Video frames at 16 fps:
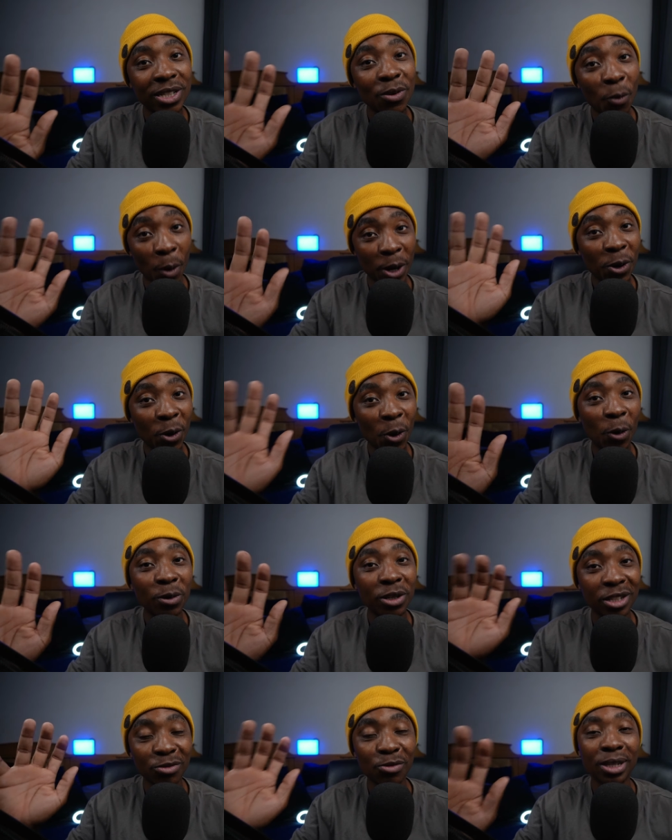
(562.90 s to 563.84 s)
one
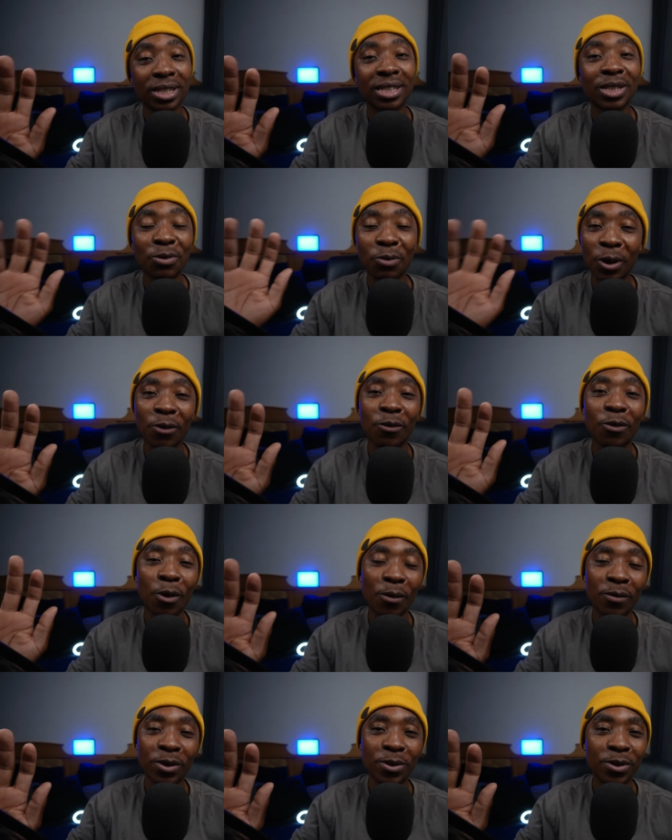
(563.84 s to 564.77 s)
coach watching one of
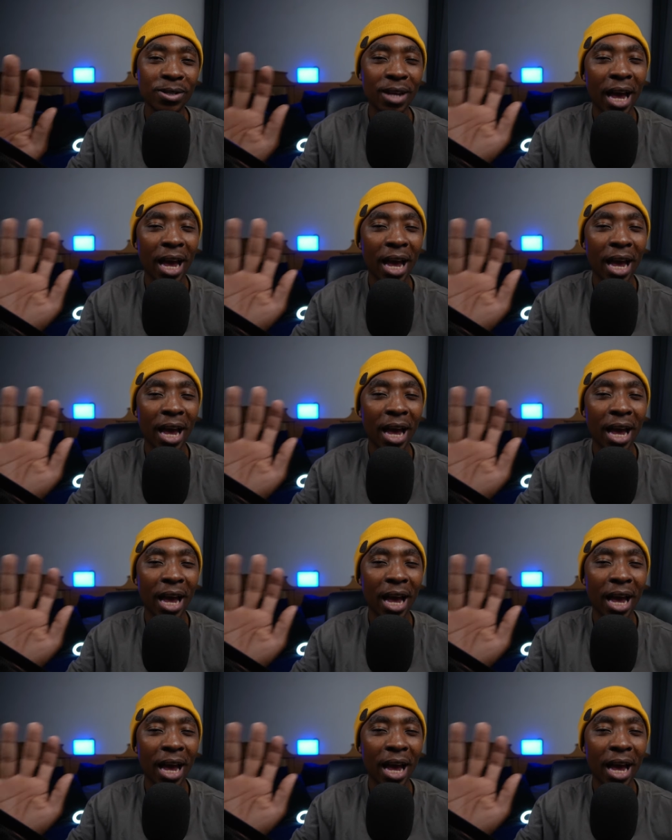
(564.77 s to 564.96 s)
our videos.